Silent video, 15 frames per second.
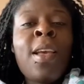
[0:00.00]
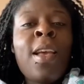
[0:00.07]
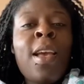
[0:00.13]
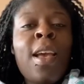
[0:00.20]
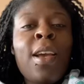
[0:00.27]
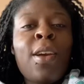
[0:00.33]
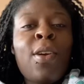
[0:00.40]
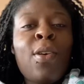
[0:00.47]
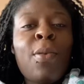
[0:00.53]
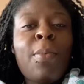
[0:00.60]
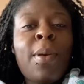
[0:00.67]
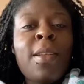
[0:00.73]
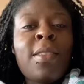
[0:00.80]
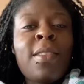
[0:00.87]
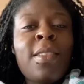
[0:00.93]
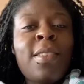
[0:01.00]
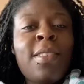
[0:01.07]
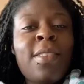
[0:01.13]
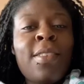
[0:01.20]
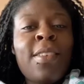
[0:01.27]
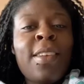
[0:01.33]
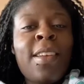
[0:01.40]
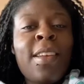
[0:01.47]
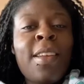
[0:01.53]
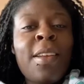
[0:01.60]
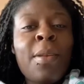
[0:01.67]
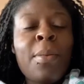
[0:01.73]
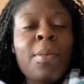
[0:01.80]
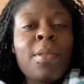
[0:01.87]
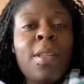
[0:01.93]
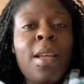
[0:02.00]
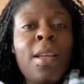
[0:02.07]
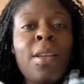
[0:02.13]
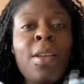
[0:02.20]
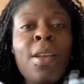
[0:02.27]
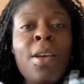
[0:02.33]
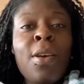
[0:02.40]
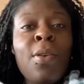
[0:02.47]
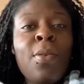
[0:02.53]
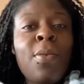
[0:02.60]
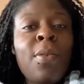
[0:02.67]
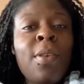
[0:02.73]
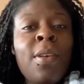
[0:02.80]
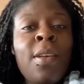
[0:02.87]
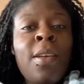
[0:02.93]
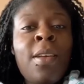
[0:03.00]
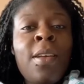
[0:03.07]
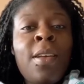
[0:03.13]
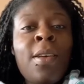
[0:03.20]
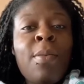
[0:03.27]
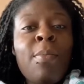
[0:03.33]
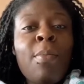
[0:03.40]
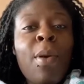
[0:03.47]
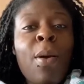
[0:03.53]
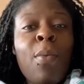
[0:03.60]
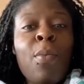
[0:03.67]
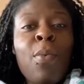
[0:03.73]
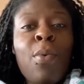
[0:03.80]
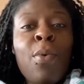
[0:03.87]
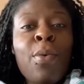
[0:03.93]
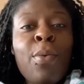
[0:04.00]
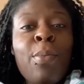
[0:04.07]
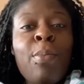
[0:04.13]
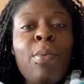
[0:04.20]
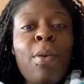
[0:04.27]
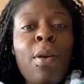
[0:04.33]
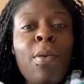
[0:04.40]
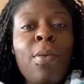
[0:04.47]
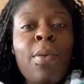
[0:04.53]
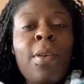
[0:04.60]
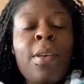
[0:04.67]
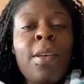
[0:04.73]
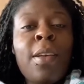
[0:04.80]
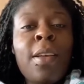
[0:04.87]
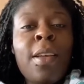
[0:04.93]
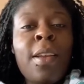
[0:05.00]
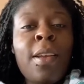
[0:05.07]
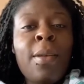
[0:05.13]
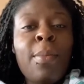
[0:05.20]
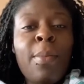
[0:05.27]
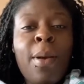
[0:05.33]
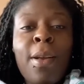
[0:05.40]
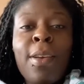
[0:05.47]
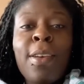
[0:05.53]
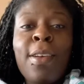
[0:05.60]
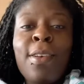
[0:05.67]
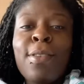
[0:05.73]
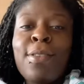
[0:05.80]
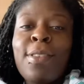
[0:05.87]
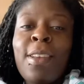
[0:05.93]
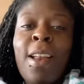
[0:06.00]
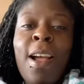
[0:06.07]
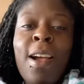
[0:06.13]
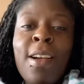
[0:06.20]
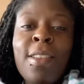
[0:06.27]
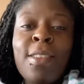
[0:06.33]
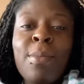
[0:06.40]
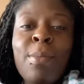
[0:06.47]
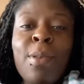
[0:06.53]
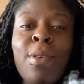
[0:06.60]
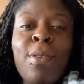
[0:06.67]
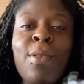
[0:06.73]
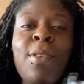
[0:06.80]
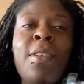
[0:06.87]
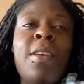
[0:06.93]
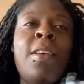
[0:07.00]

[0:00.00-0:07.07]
I called my sister again. I was like, no, my water broke, and I'm about to go to the hospital.